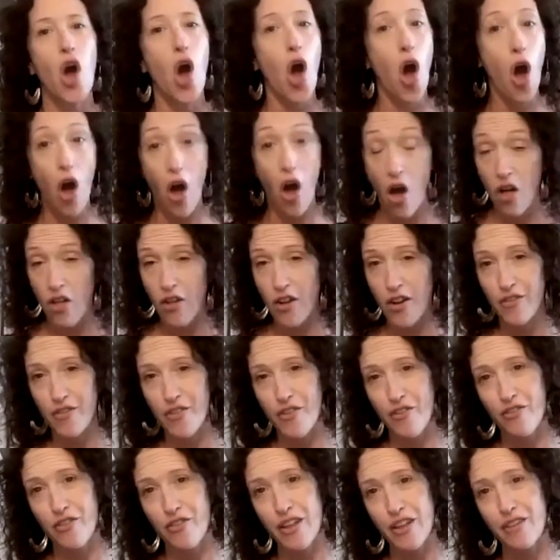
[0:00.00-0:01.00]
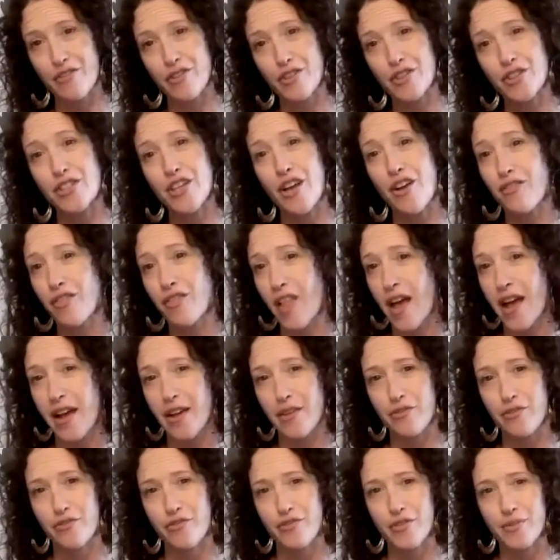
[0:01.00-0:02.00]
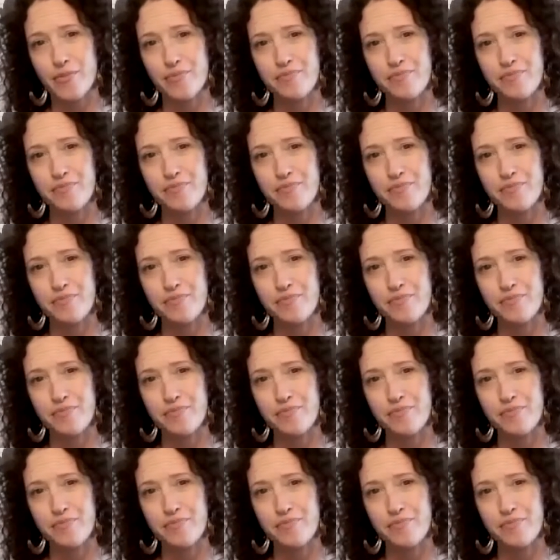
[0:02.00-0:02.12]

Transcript: all of the flavors of life.